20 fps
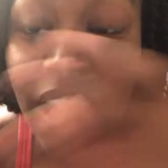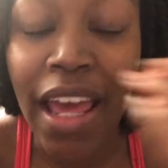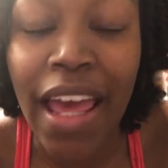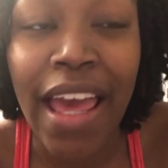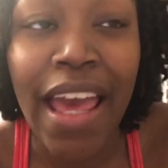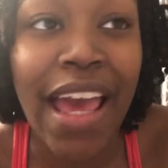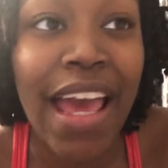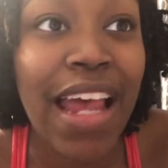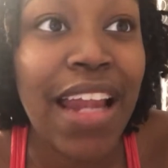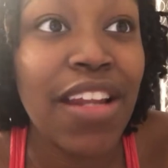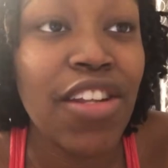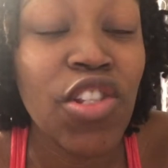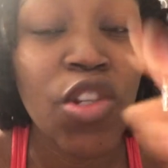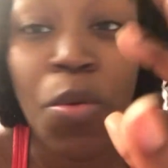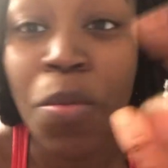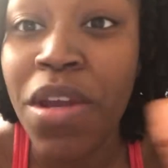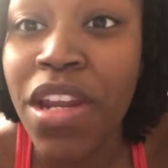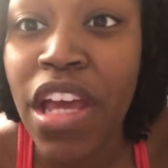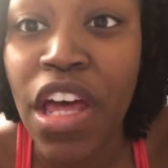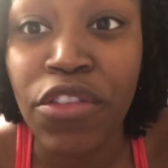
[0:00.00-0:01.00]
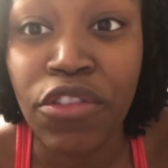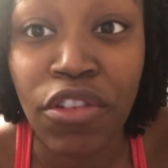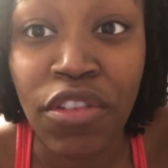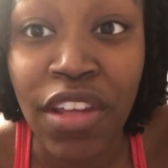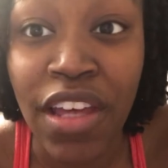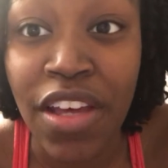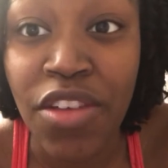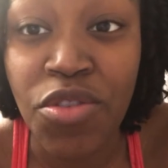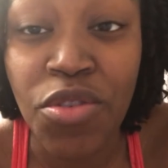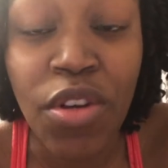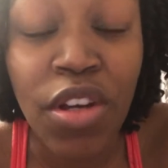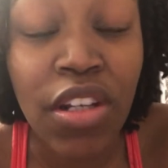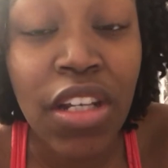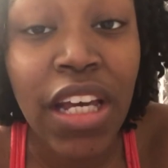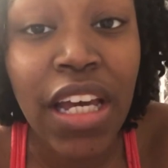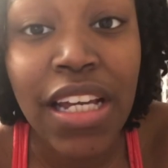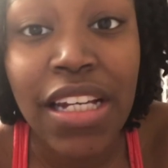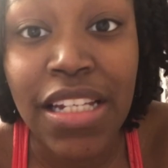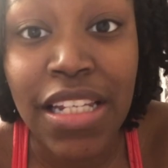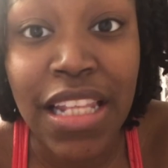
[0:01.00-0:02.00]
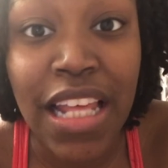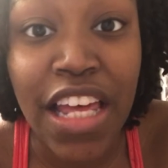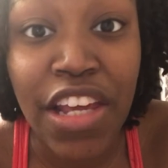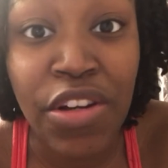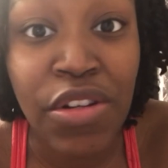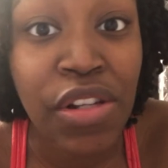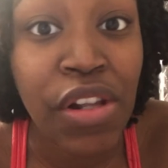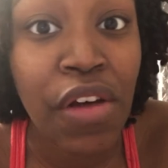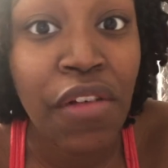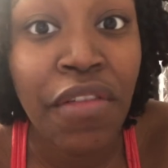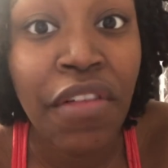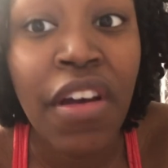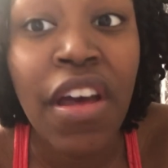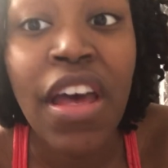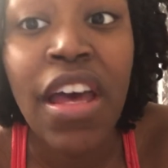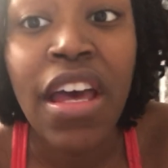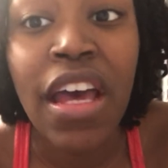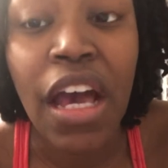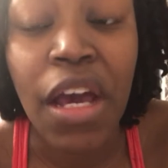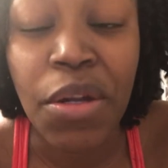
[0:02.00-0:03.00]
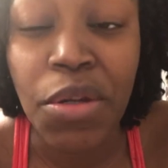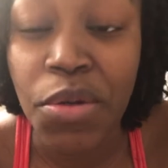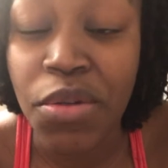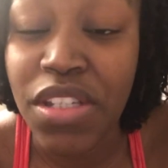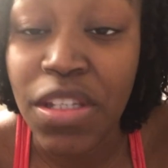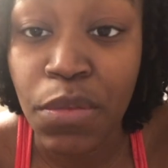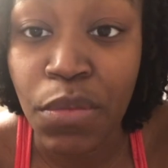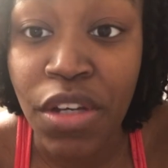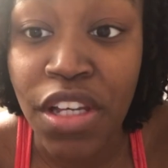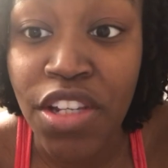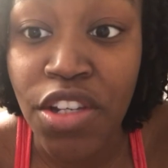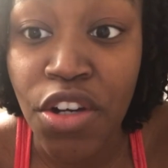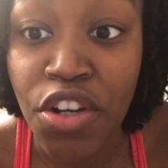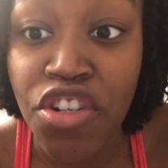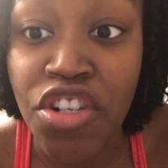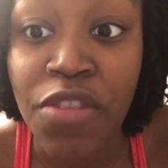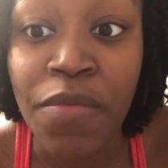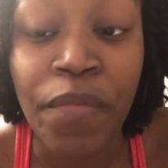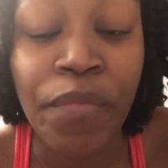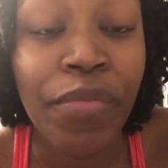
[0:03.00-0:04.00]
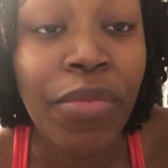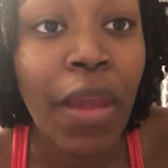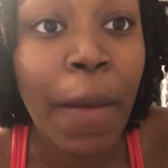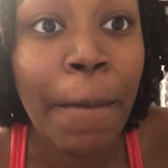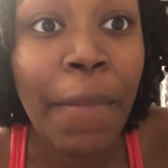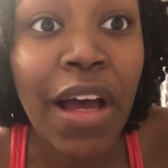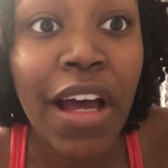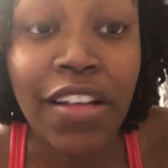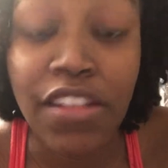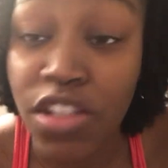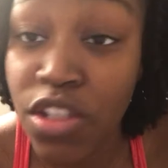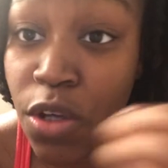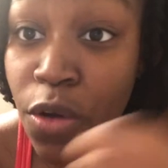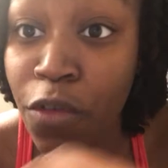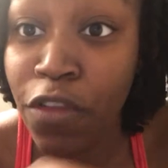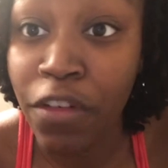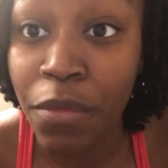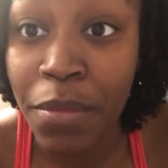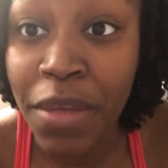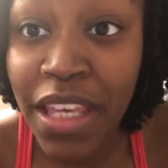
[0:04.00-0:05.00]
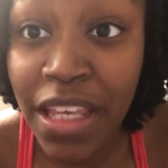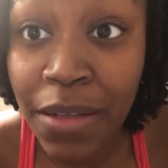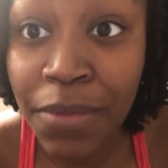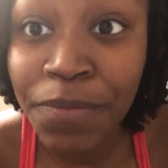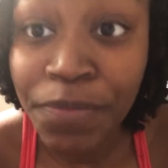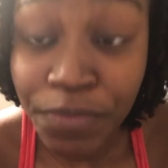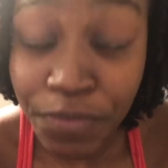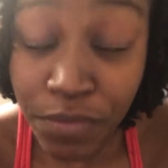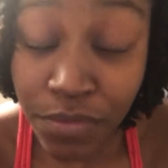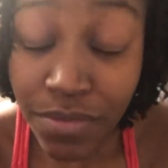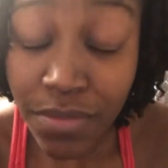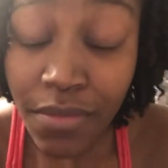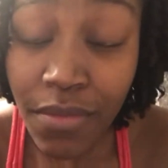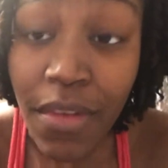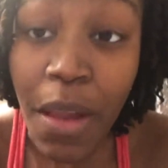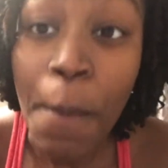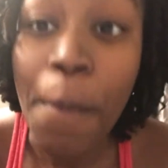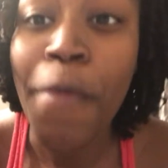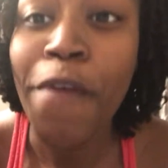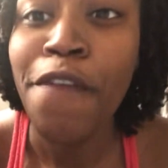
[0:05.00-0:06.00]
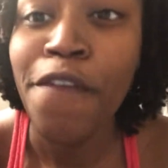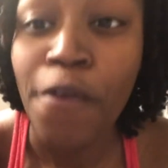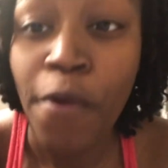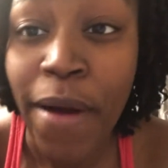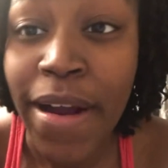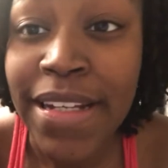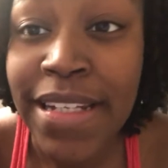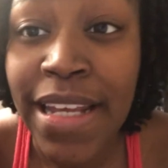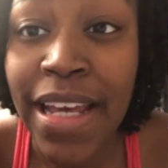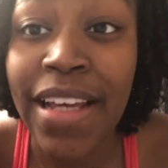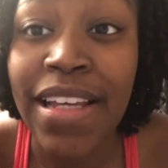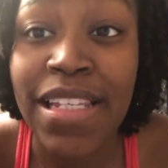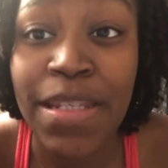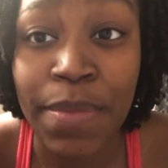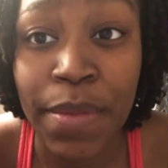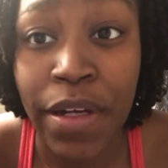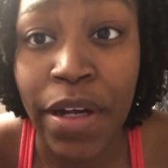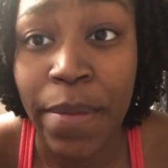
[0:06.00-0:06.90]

and so many other things. You can look into that yourself and do some research. But so for me, before I take a spirit